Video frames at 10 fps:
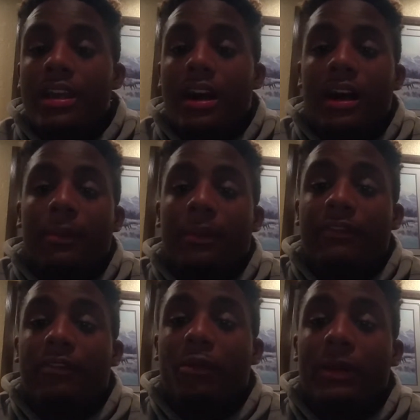I played
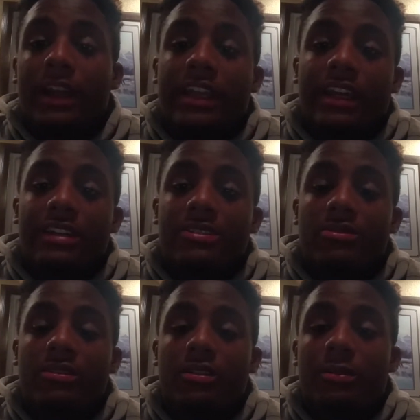fullback in high school
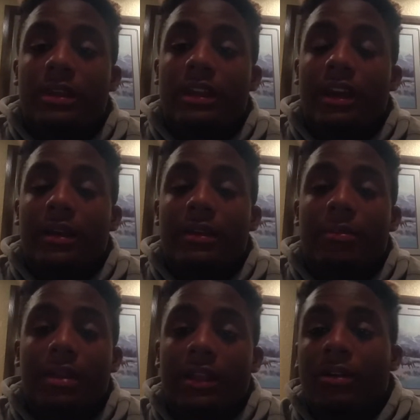a little bit. I
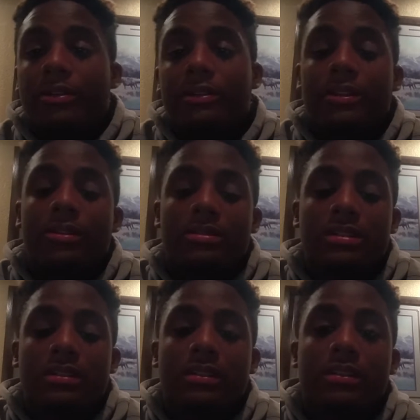played all three of
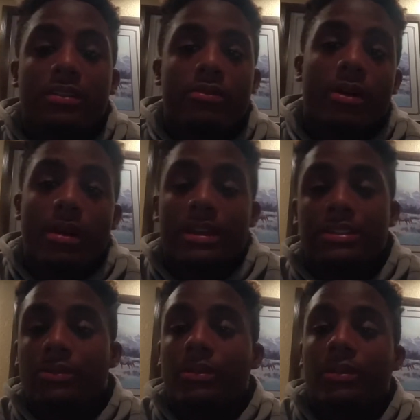those throughout high
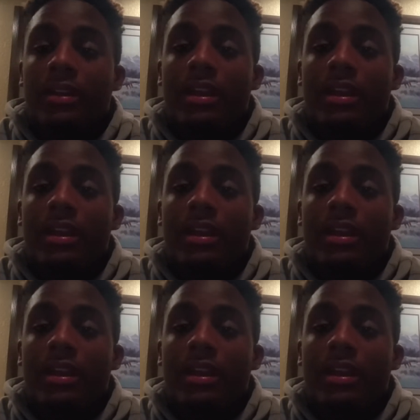school.